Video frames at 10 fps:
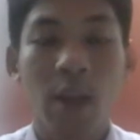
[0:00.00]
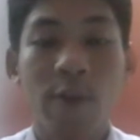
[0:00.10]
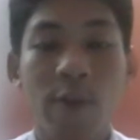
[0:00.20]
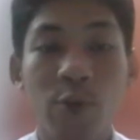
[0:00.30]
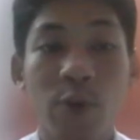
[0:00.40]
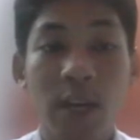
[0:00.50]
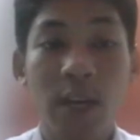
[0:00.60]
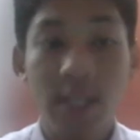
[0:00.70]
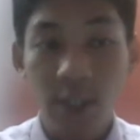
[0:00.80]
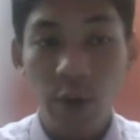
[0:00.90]
To
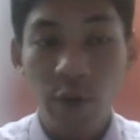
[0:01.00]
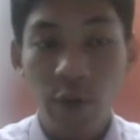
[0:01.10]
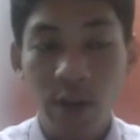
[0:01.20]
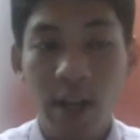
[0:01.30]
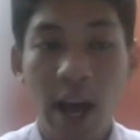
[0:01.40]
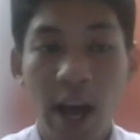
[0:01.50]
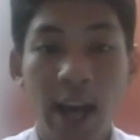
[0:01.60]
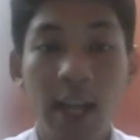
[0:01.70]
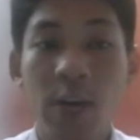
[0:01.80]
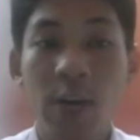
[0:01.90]
achieve the
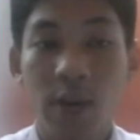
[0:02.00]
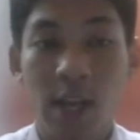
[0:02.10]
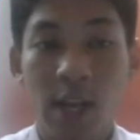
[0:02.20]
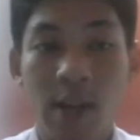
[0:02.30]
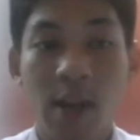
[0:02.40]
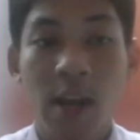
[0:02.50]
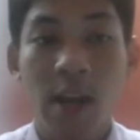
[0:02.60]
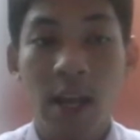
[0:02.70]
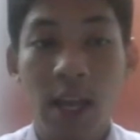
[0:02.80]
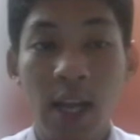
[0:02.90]
ideal loading,
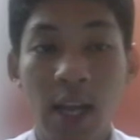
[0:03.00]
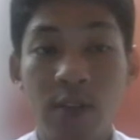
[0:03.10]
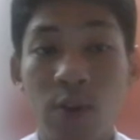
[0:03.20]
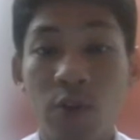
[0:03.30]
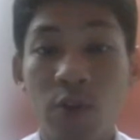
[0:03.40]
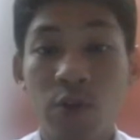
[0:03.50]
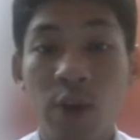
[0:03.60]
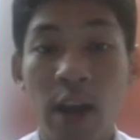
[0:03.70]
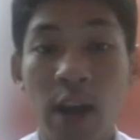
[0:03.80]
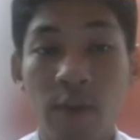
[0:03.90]
it is also
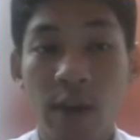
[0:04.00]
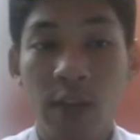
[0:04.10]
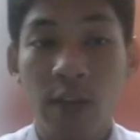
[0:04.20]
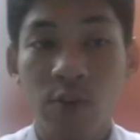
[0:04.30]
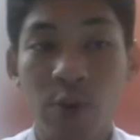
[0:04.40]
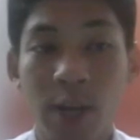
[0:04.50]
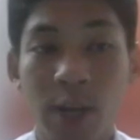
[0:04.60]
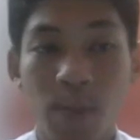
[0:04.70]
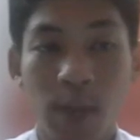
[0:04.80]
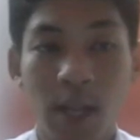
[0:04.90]
advised to
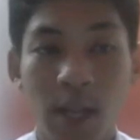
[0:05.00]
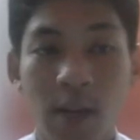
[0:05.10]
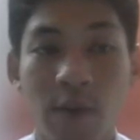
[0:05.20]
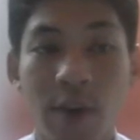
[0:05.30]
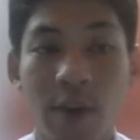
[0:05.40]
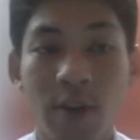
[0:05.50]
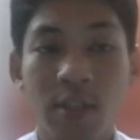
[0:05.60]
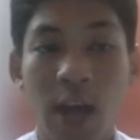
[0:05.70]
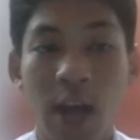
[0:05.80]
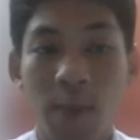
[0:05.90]
repeat the various
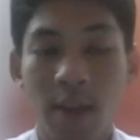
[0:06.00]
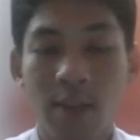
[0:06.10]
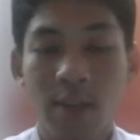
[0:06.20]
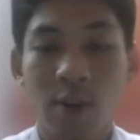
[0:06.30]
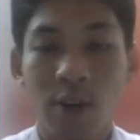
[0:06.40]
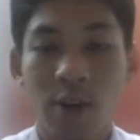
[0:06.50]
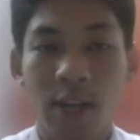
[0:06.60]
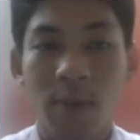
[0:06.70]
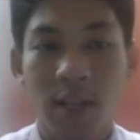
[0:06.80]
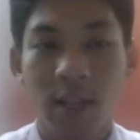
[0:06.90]
uptest loading
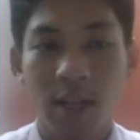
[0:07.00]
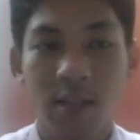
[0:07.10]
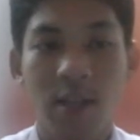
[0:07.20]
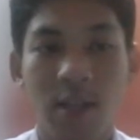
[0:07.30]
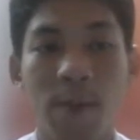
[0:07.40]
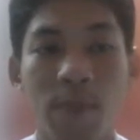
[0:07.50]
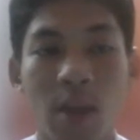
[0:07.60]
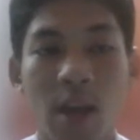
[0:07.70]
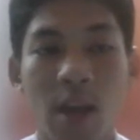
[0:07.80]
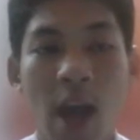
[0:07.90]
methods,
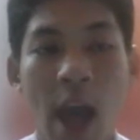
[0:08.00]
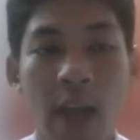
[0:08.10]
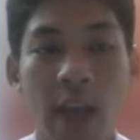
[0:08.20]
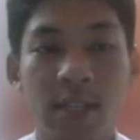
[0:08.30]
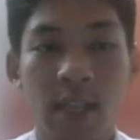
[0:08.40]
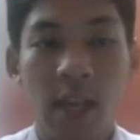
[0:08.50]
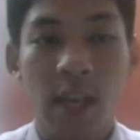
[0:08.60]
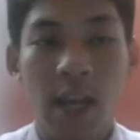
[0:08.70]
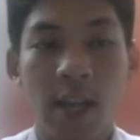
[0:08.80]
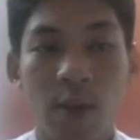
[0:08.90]
as it
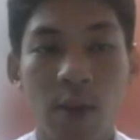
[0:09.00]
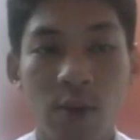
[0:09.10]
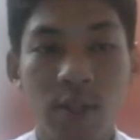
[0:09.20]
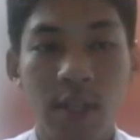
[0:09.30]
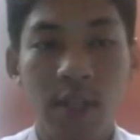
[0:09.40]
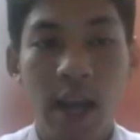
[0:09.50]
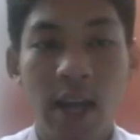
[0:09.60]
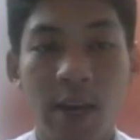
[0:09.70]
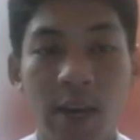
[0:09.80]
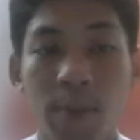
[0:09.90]
is known that
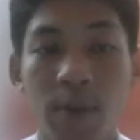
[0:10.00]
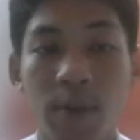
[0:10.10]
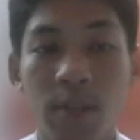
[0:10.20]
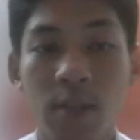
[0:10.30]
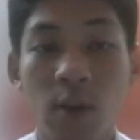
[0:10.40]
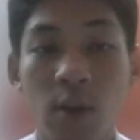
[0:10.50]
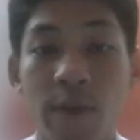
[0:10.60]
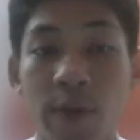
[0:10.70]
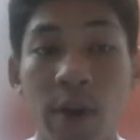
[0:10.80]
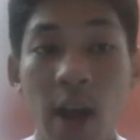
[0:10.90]
the presence of
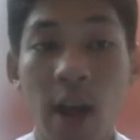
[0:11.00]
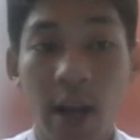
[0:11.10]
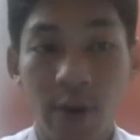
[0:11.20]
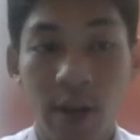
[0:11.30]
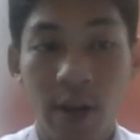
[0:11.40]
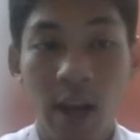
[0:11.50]
chloride ion